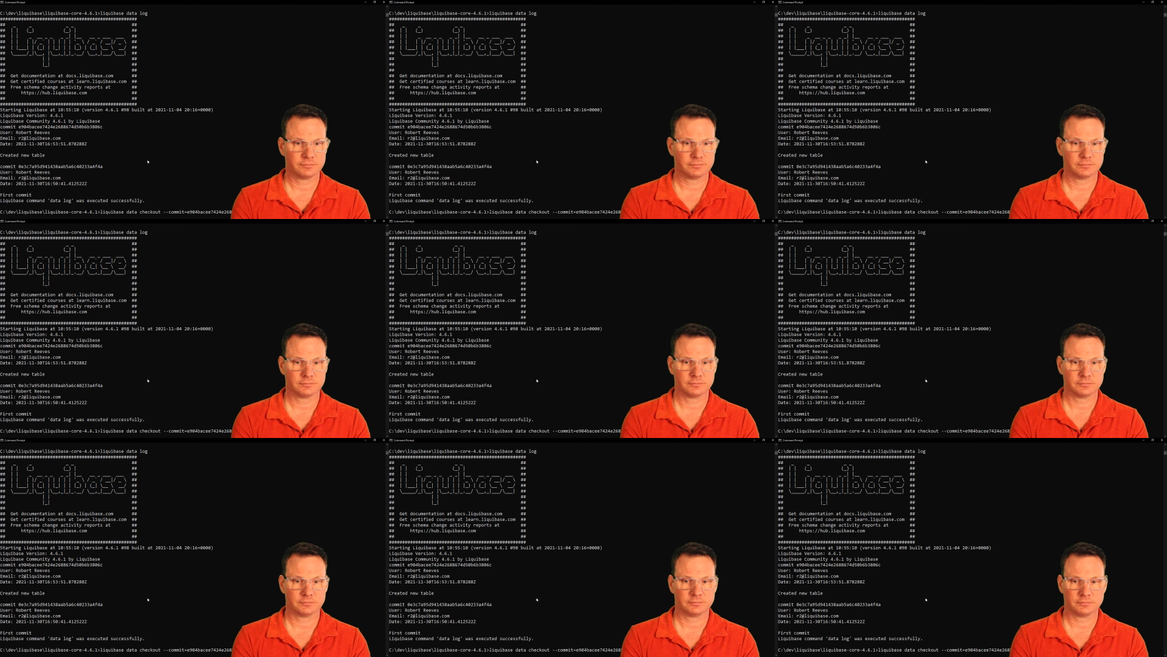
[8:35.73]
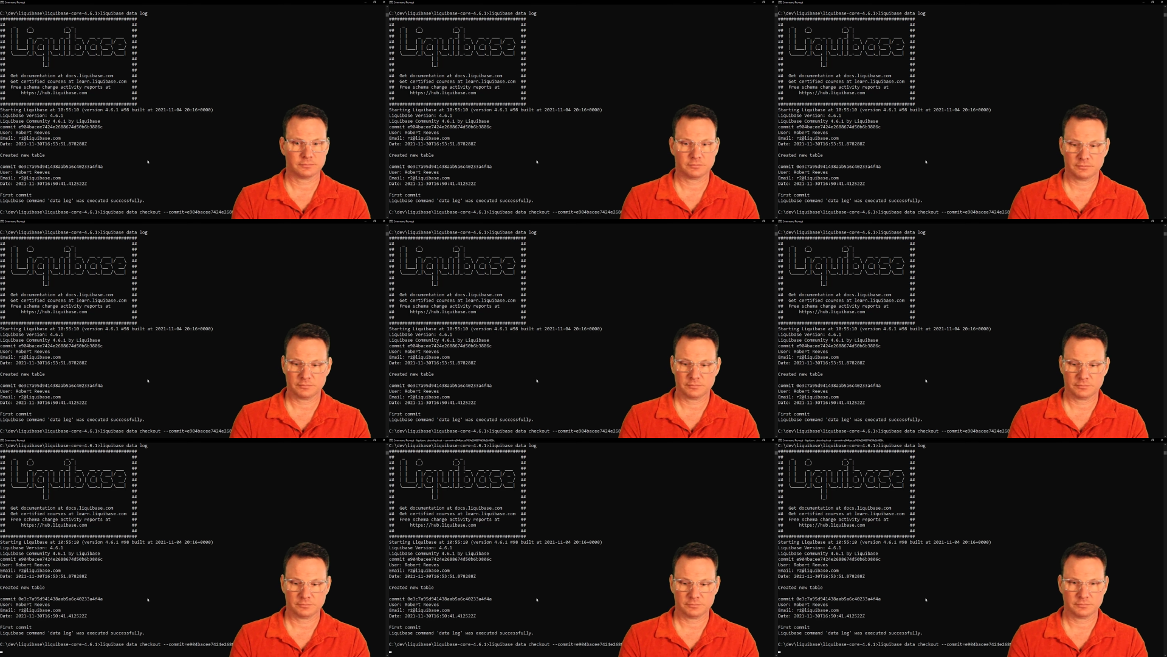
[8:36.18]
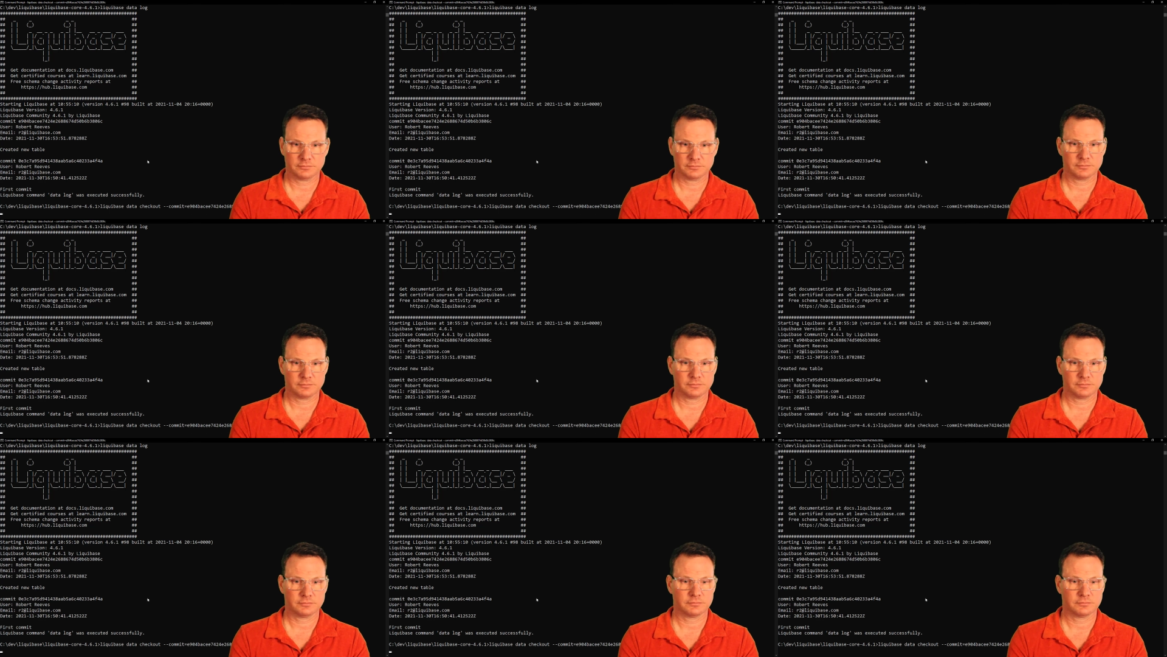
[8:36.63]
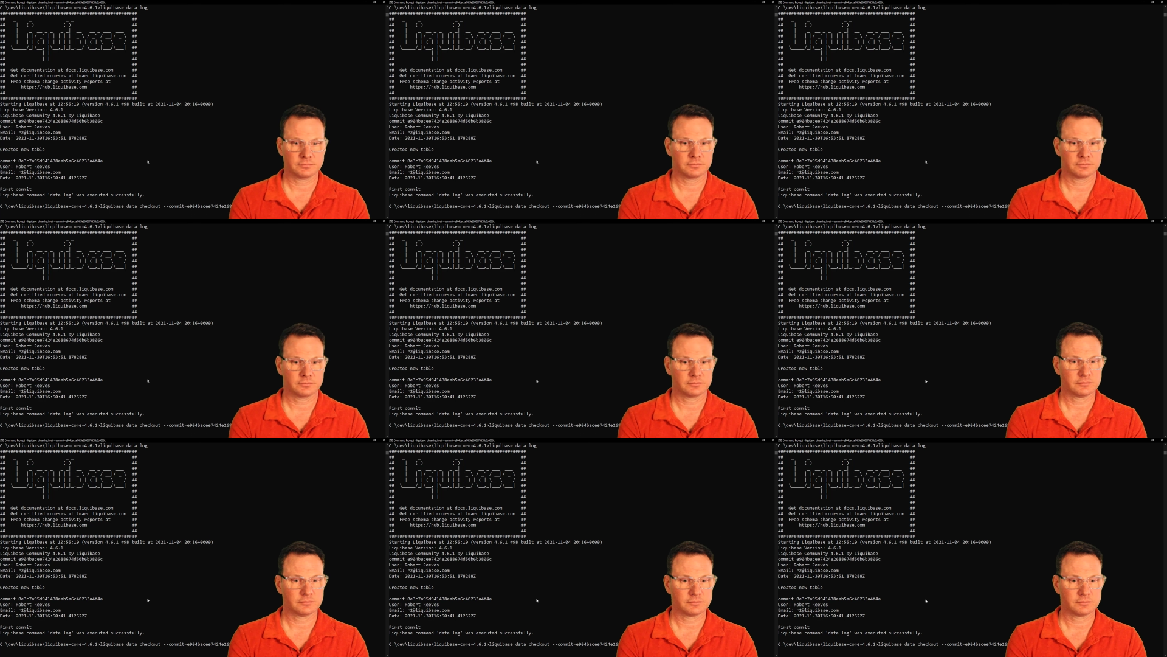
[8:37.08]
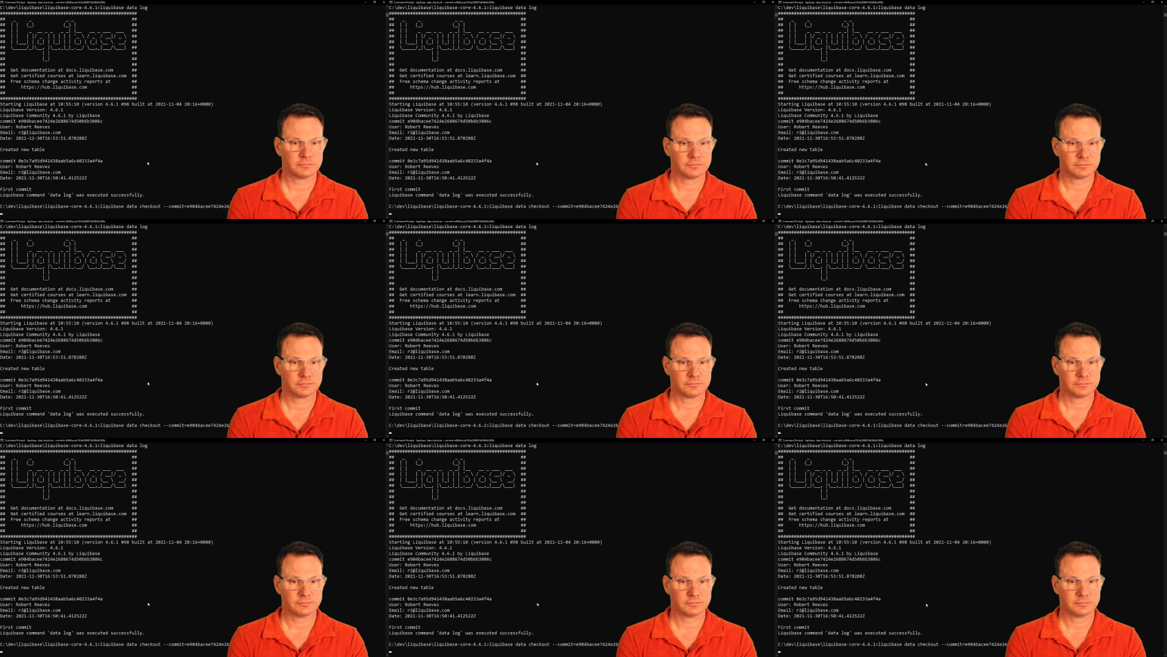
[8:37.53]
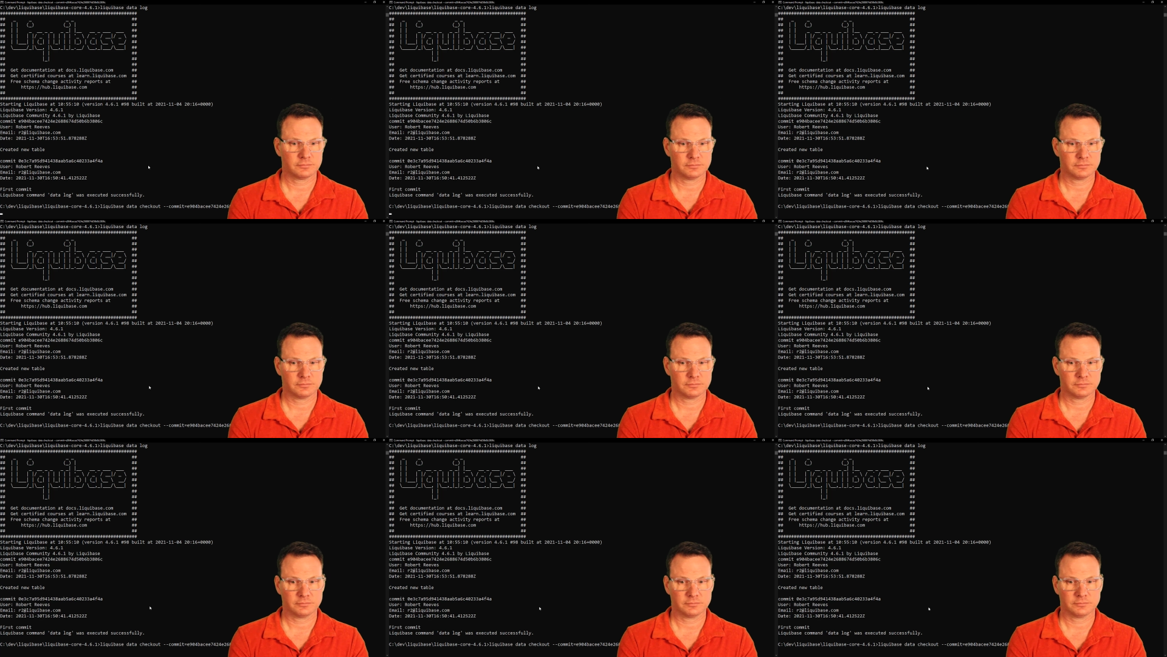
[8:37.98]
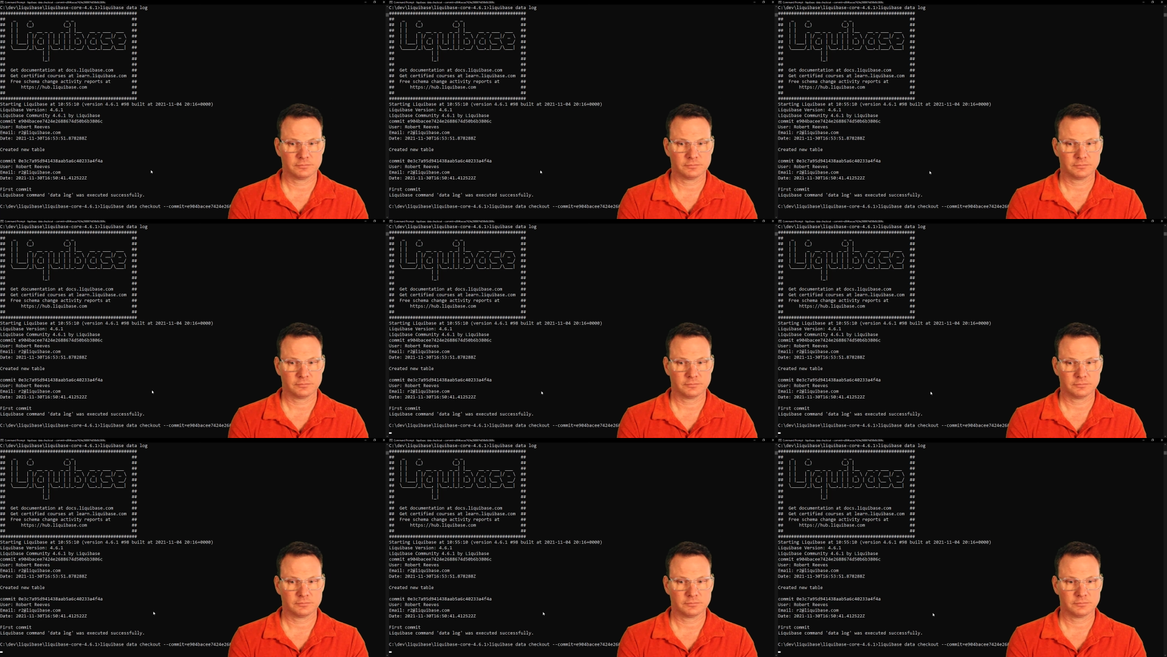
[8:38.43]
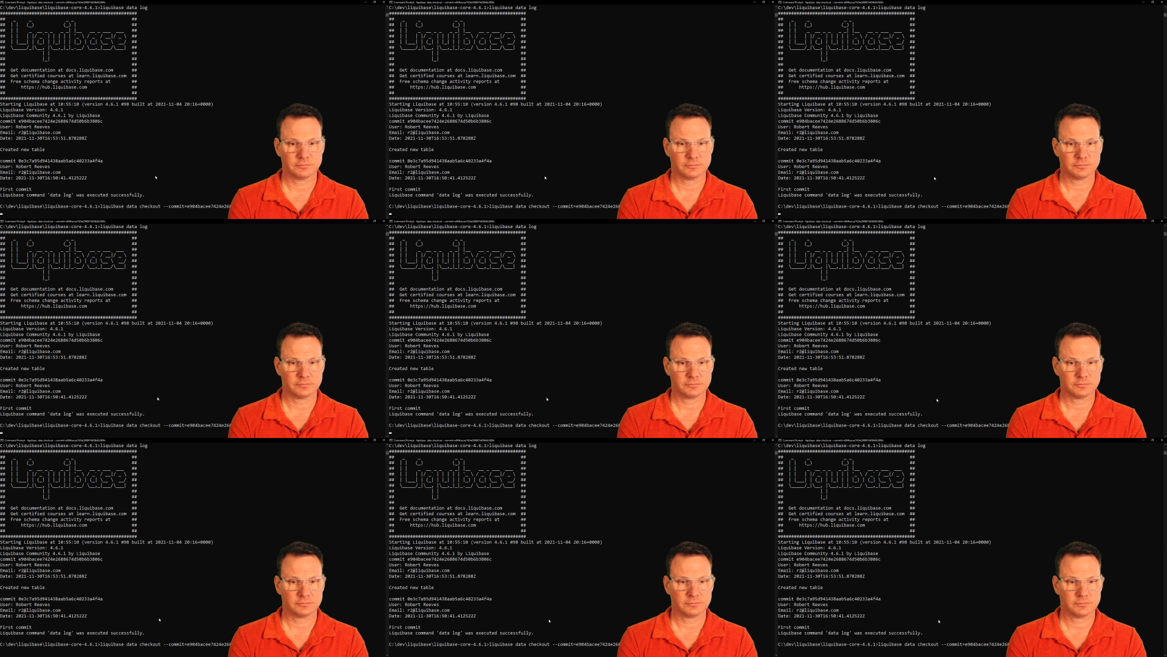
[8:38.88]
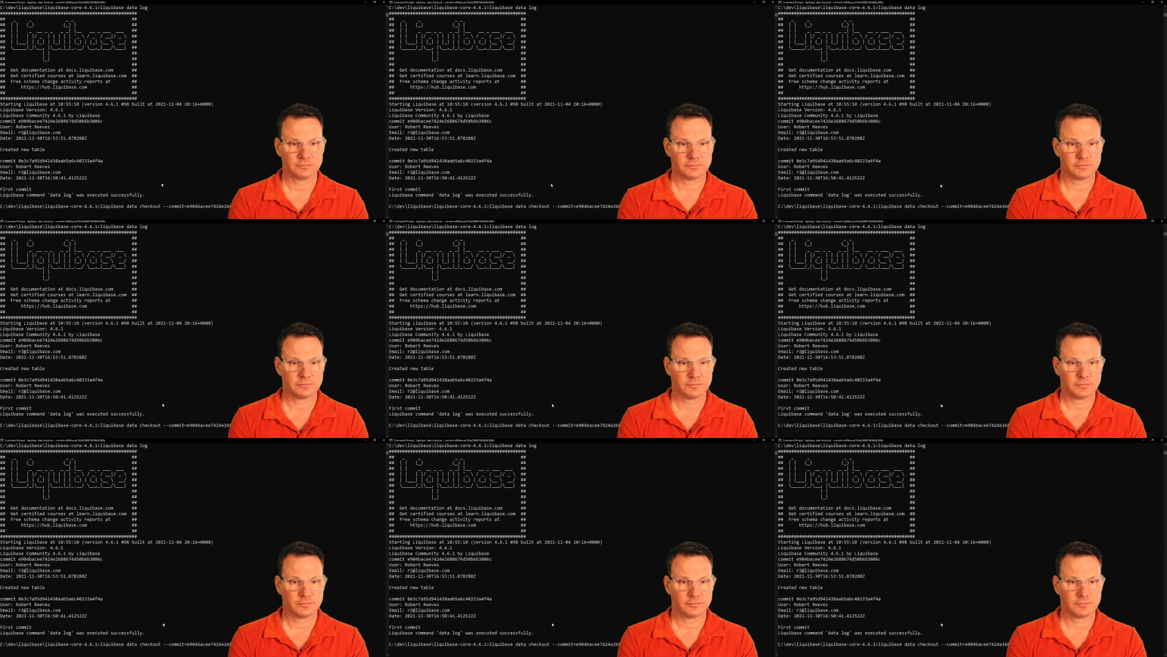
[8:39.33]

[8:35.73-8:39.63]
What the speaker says: Nothing is said.